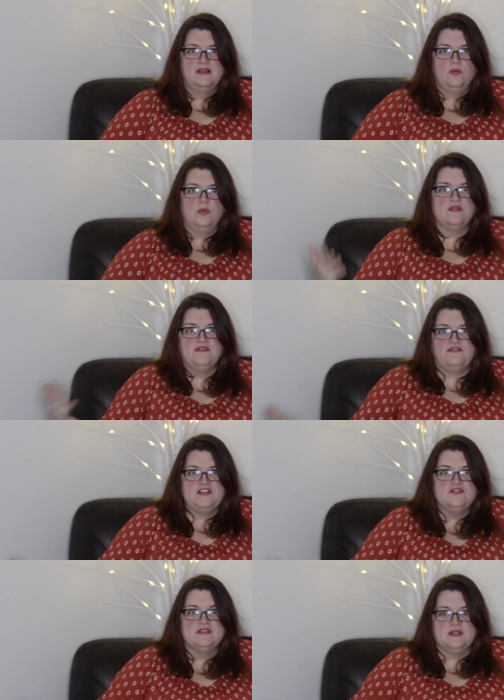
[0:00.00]
what are the
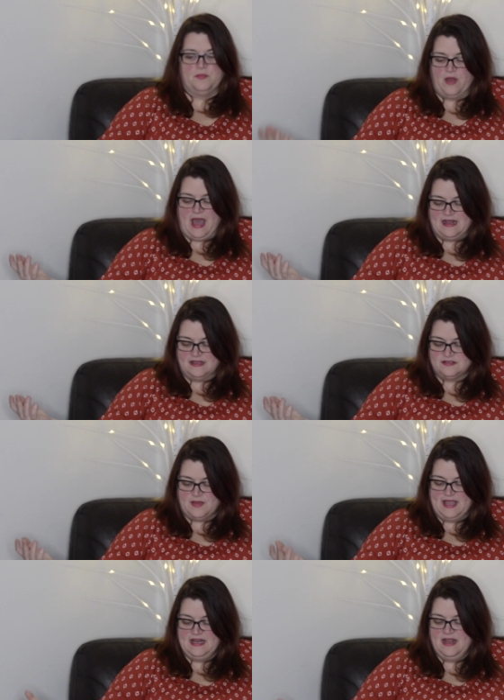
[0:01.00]
features of the product,
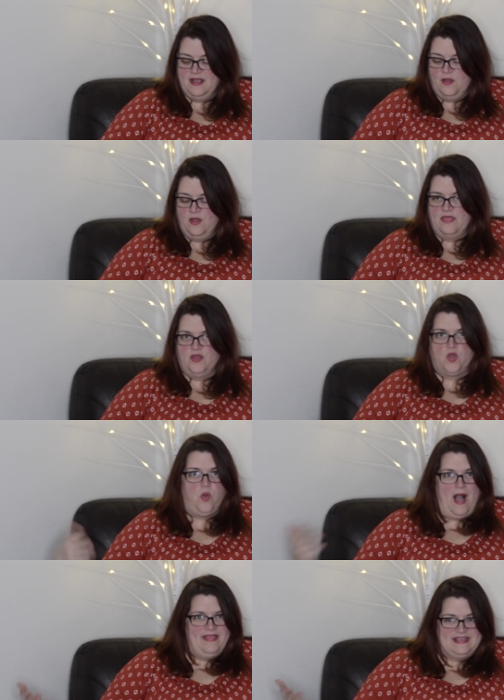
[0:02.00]
right? The
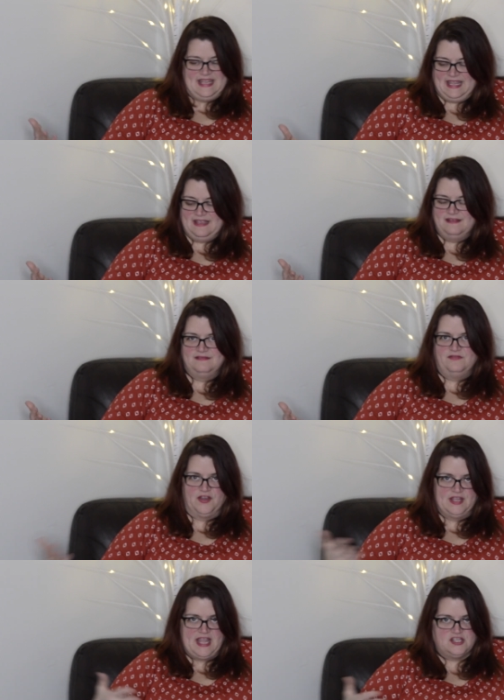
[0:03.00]
quality
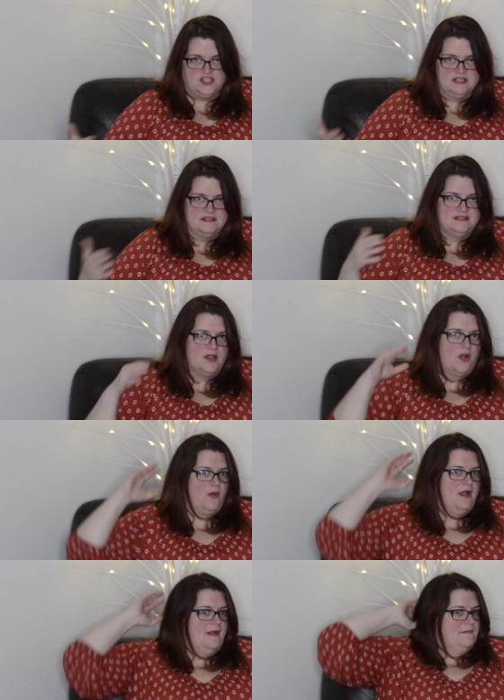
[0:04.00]
variation.
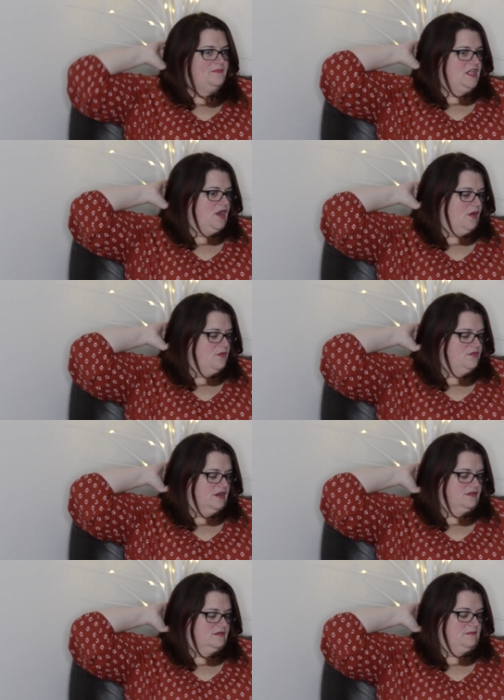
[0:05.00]
So,
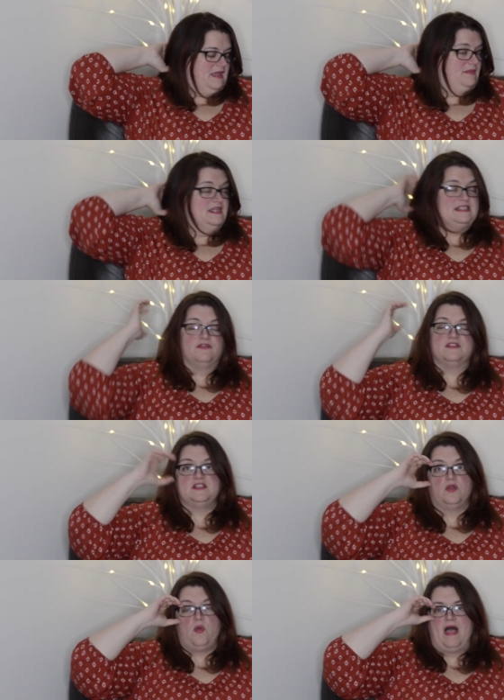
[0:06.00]
there may be a difference
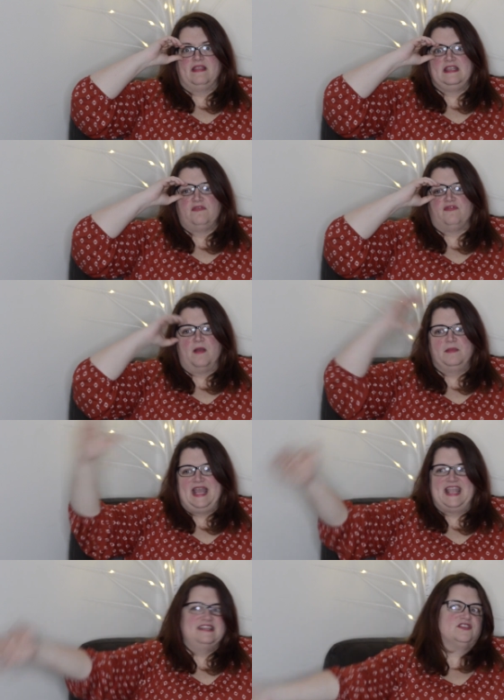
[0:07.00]
in quality from an
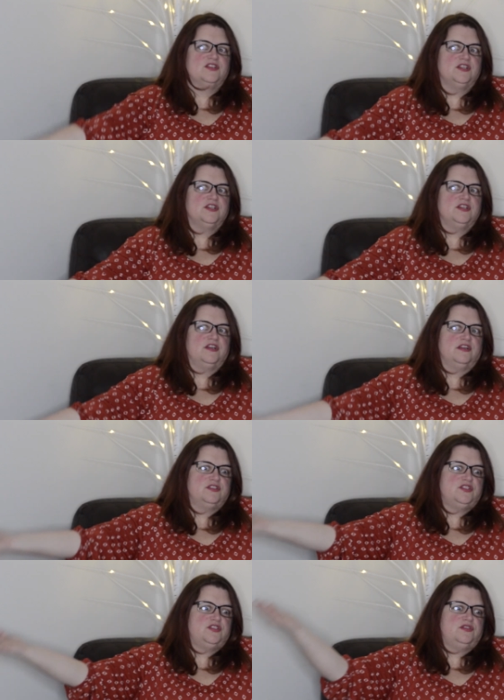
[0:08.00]
Acer
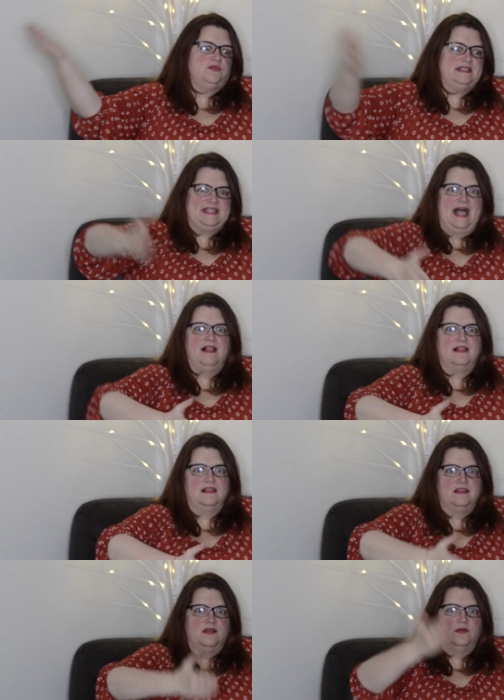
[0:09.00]
to a
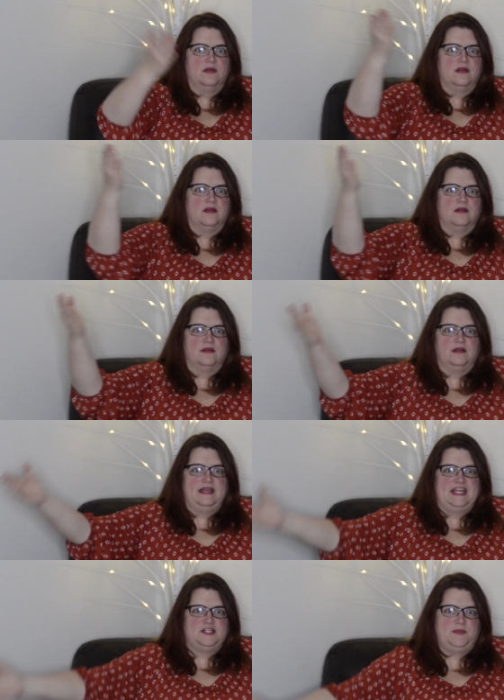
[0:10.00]
Dell or an
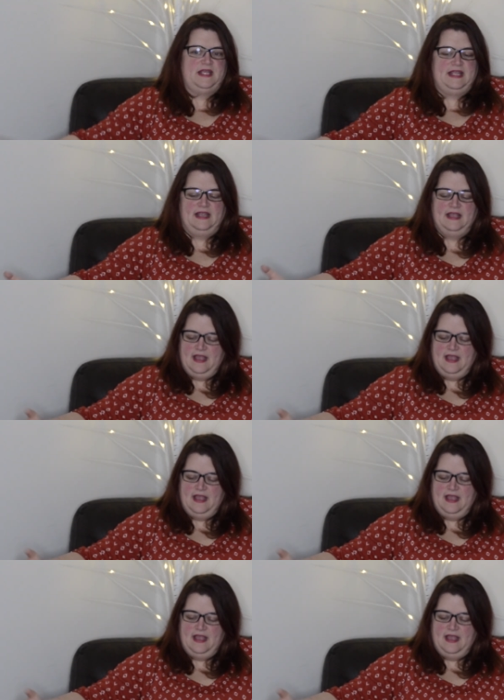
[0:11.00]
HP.